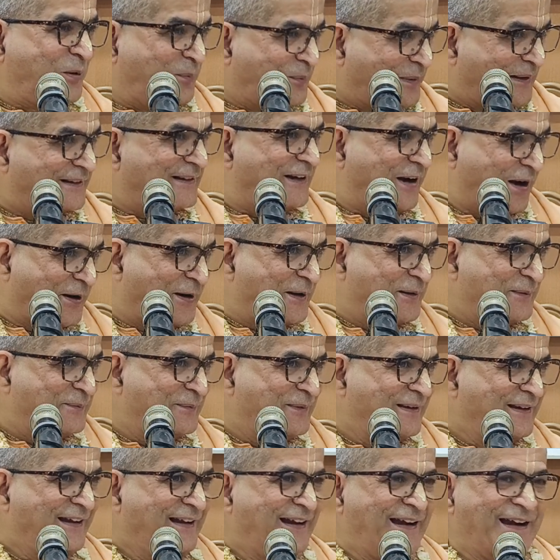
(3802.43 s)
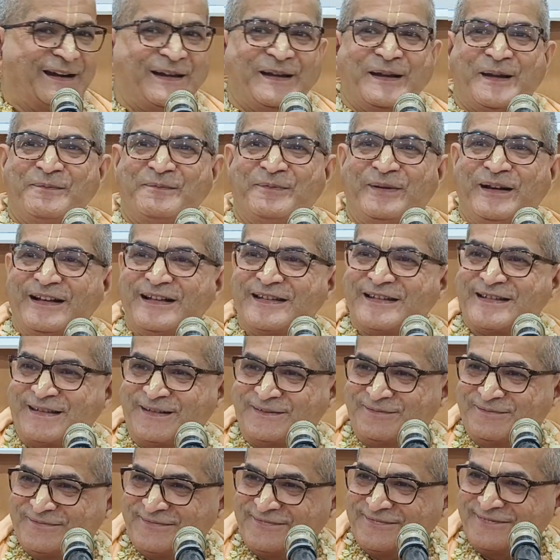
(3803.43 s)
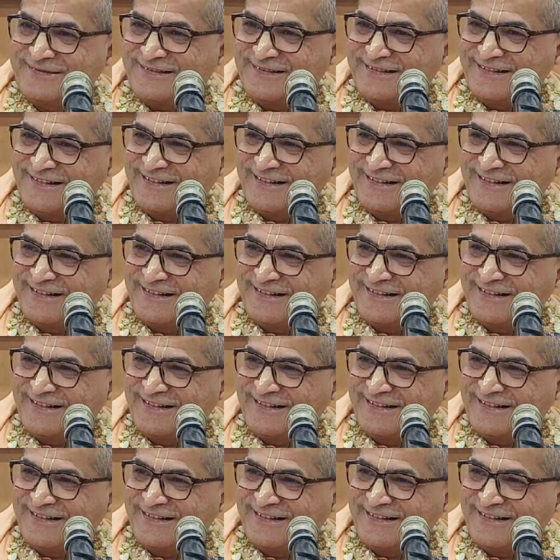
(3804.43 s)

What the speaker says: Prabhupada got up and embraced him.